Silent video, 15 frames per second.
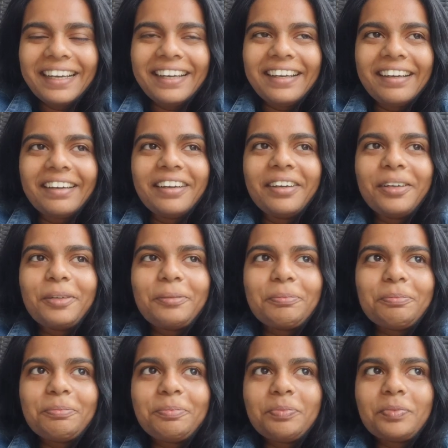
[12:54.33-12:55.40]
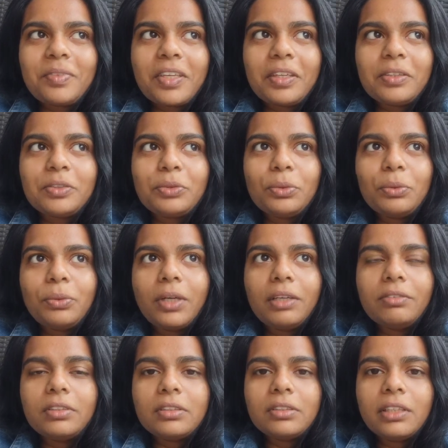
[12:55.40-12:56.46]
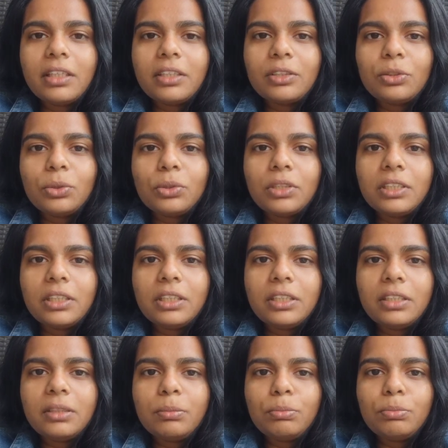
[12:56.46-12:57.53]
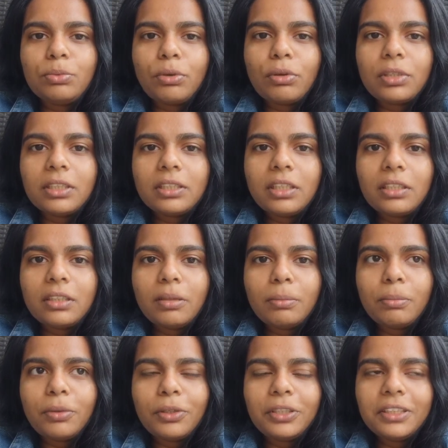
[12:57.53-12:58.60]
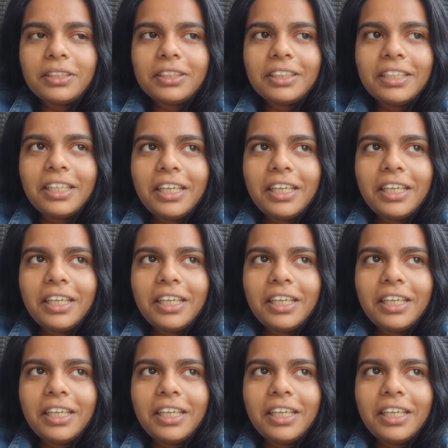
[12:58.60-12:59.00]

so I was like totally broken at that point.